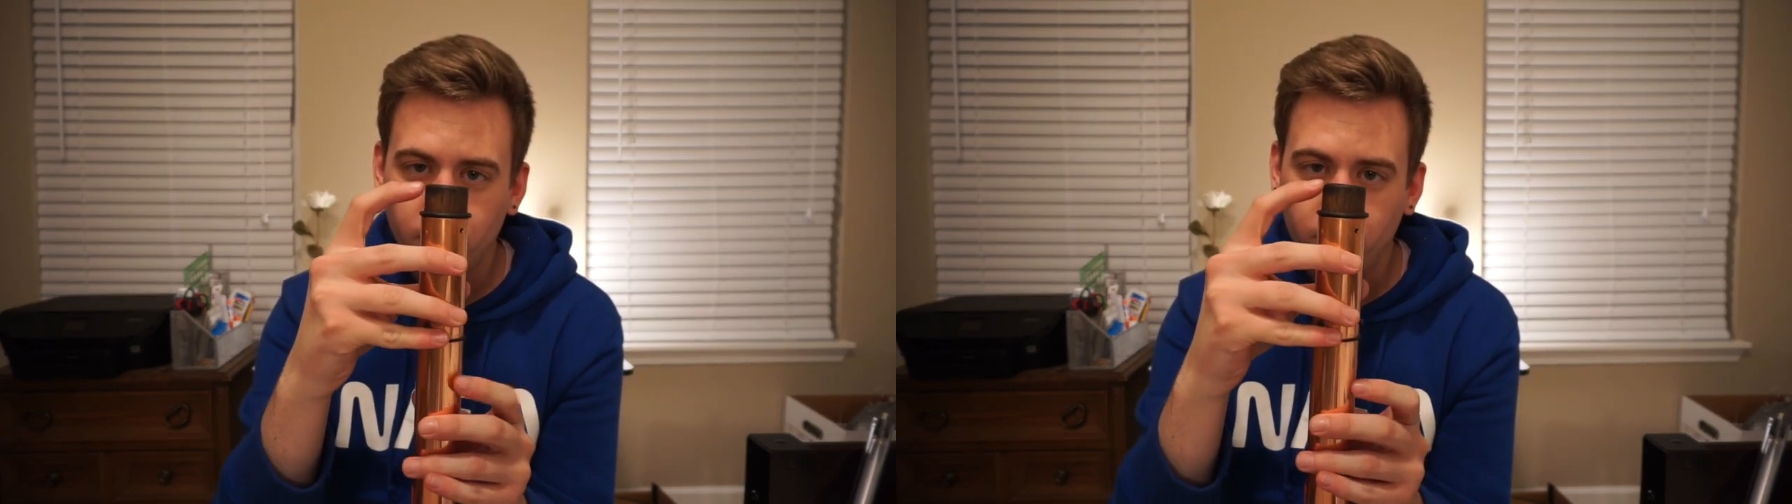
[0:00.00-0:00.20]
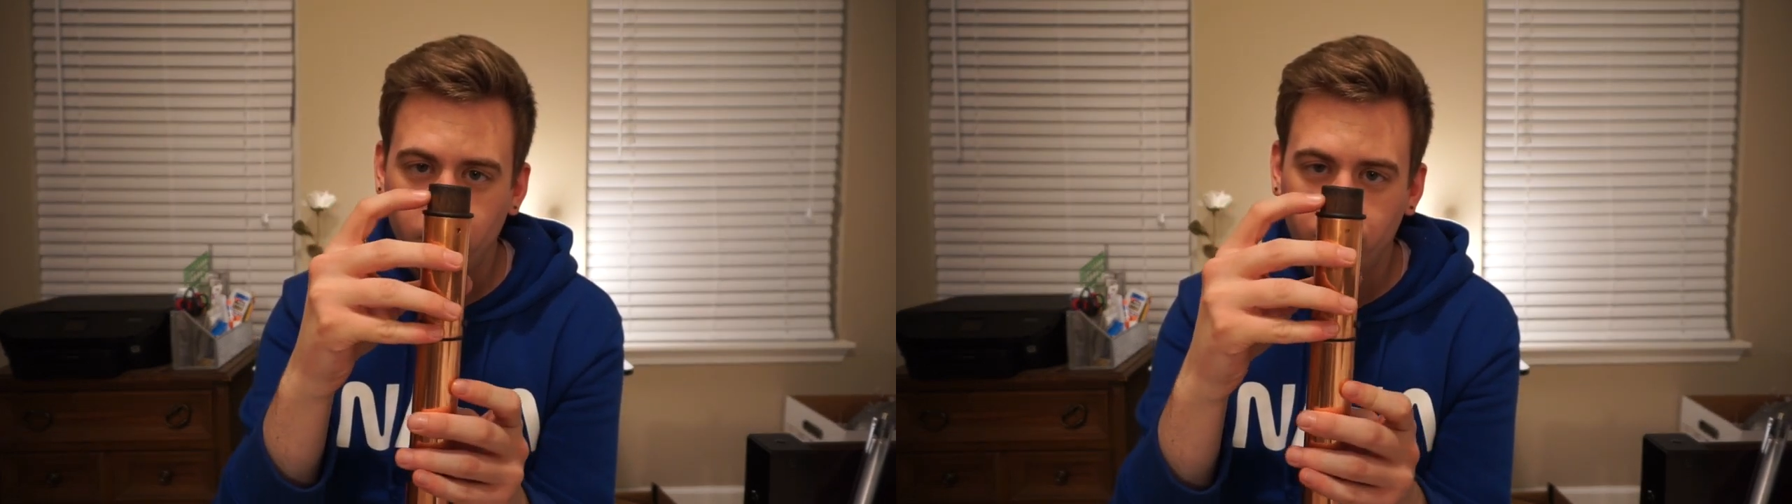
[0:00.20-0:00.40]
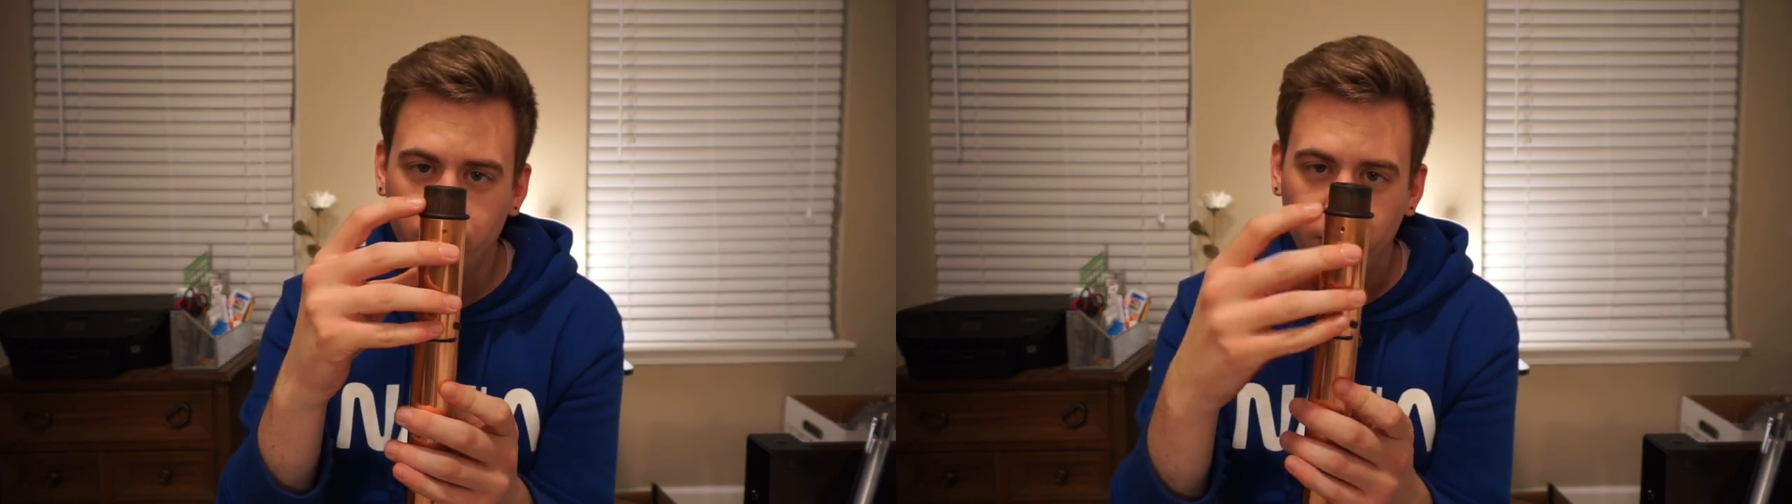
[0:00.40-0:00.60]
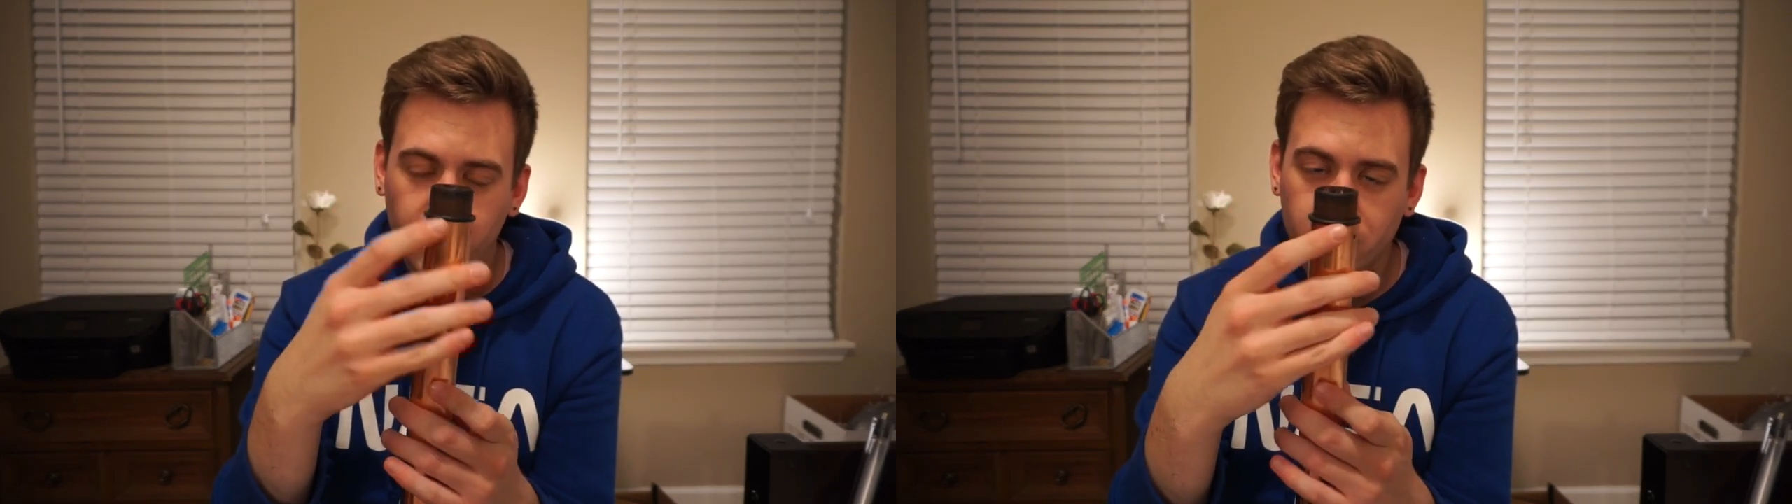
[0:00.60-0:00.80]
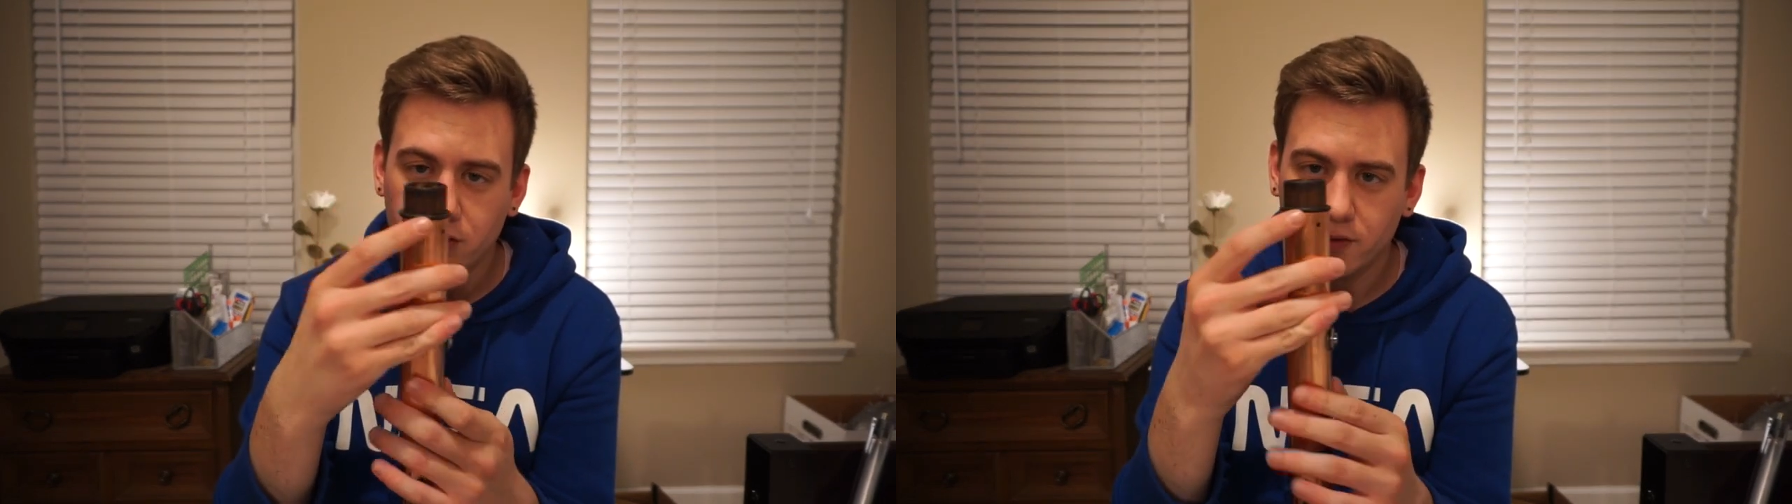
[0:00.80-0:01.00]
the
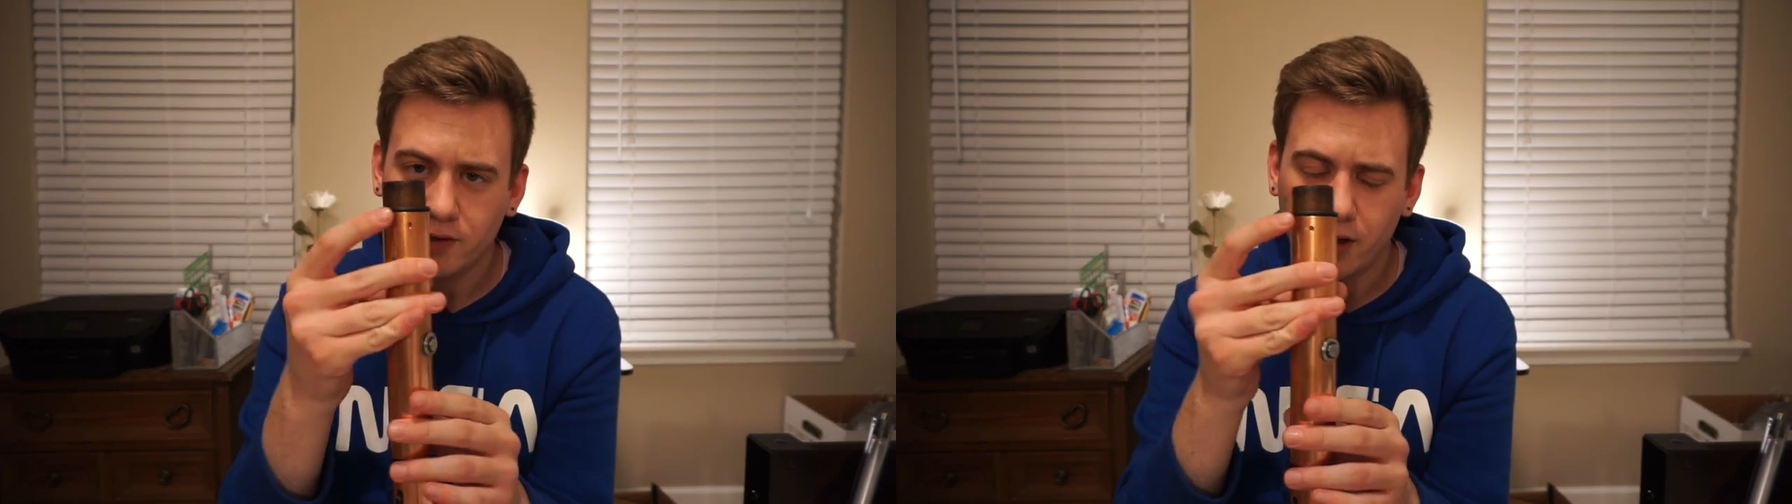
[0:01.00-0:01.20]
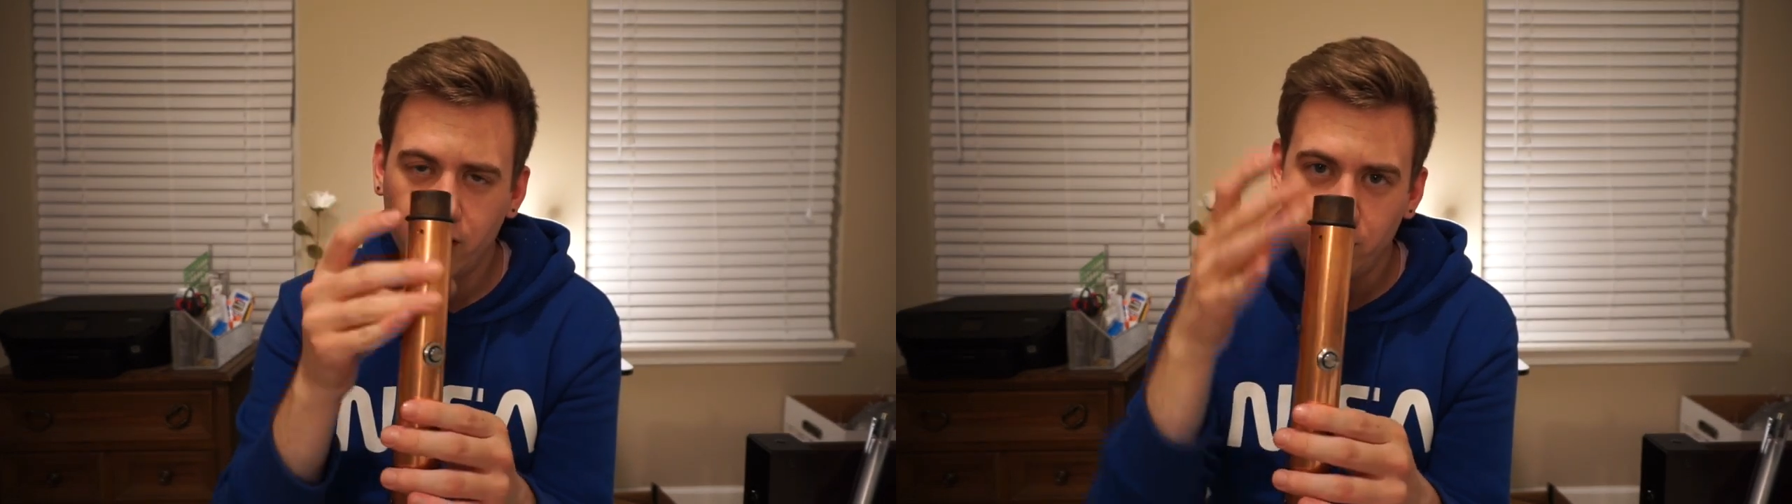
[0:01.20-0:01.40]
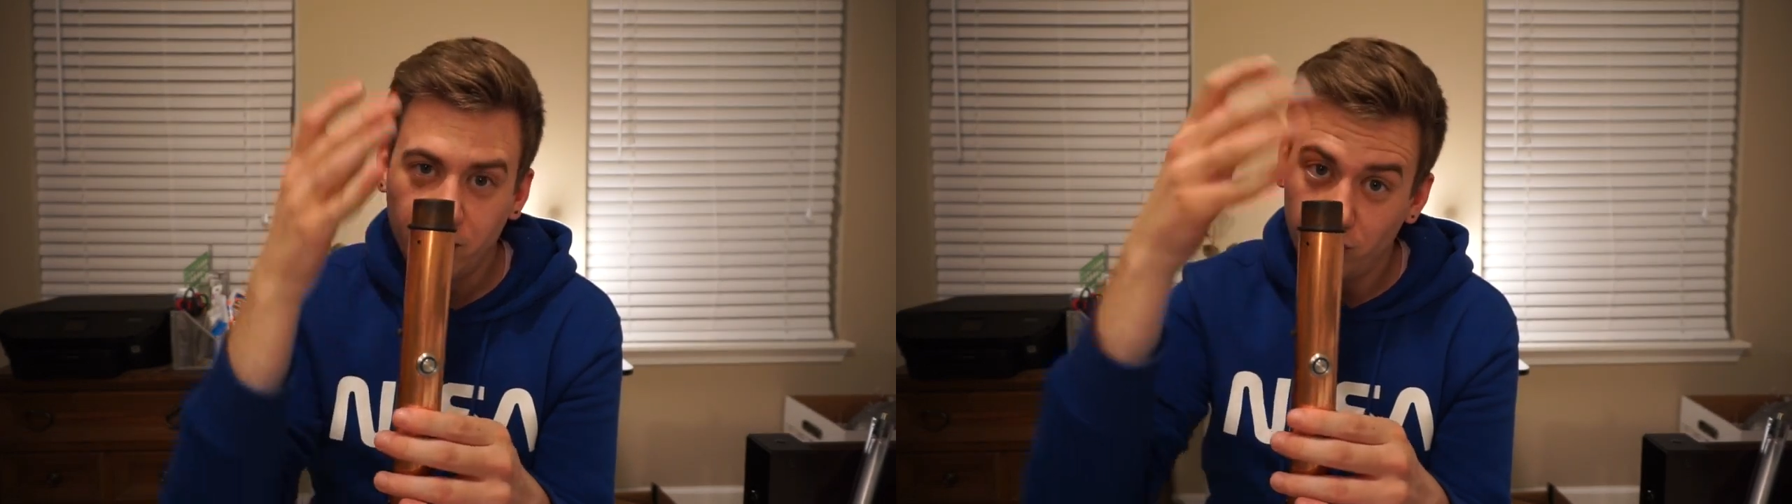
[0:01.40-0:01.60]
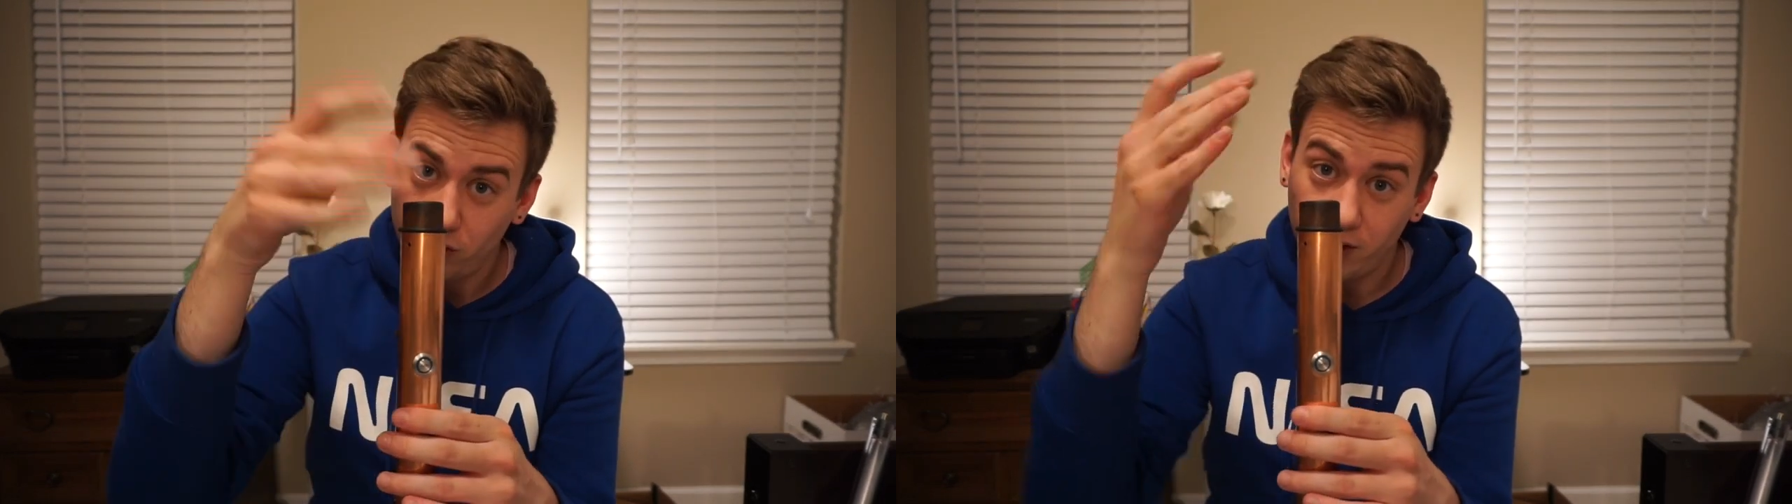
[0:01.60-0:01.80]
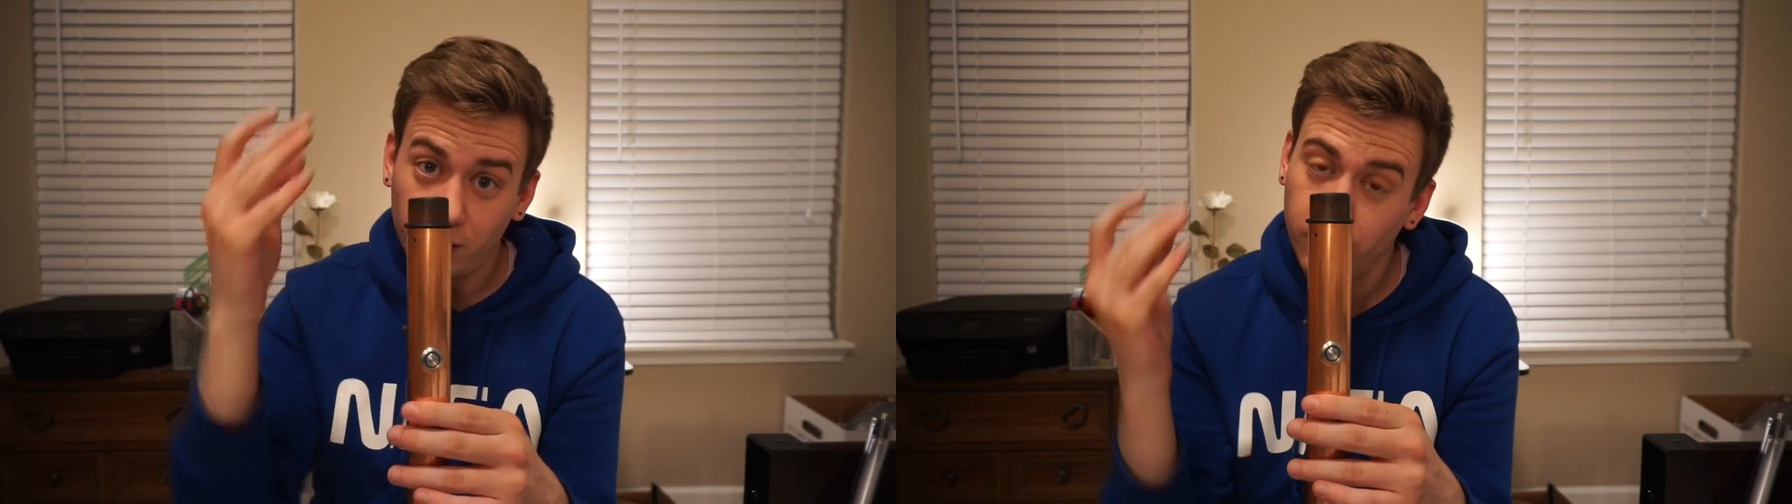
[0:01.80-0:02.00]
edges to kind of make it look like